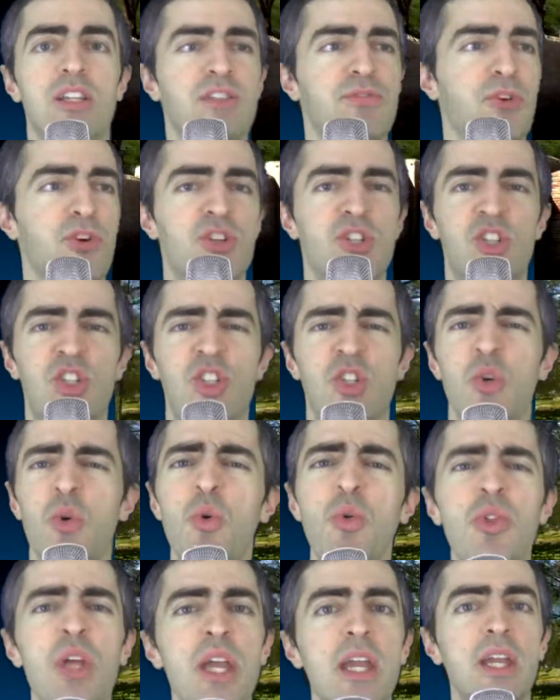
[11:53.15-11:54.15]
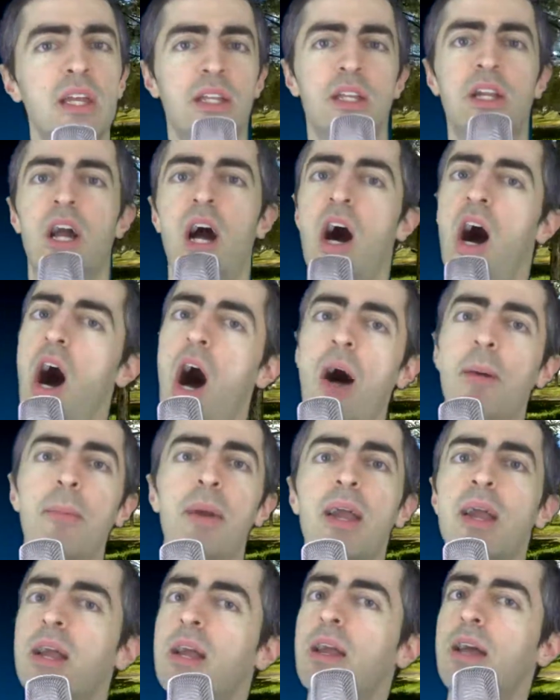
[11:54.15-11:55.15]
It's very soothing and
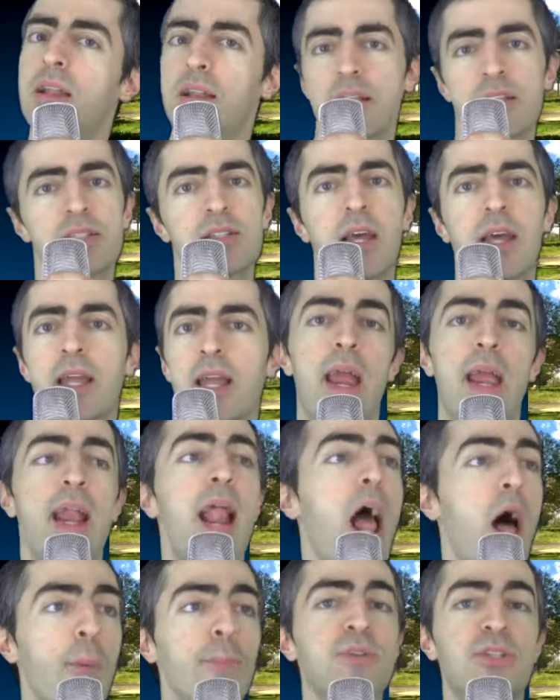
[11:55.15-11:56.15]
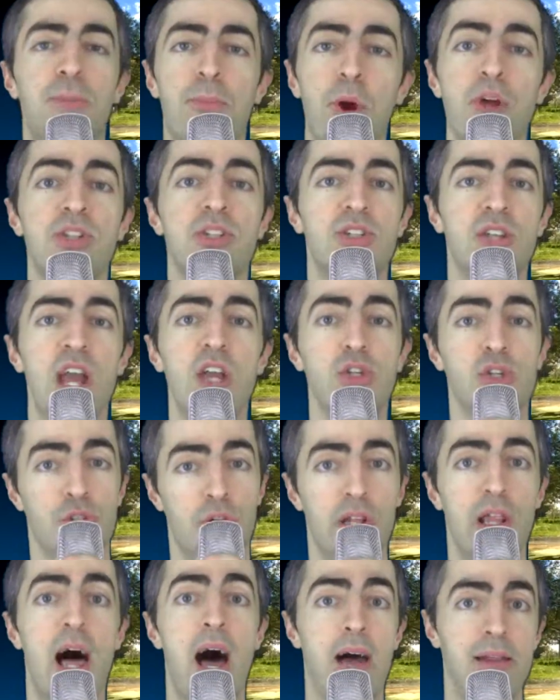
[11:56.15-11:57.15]
calming, and it's like it helps the presentation
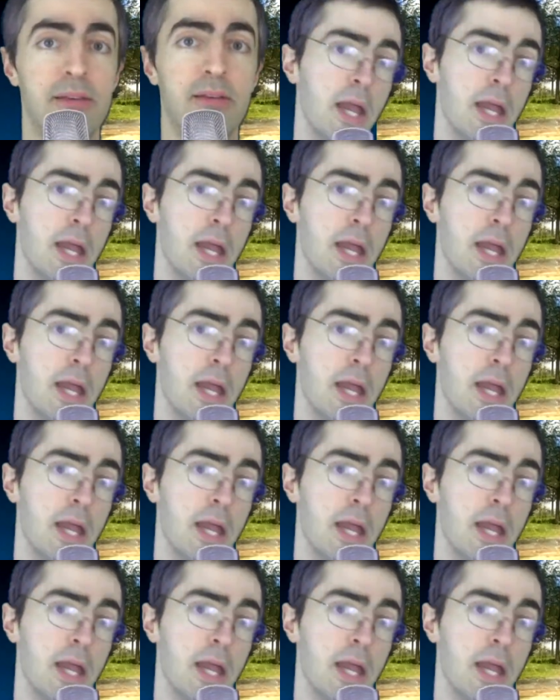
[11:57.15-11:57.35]
a lot.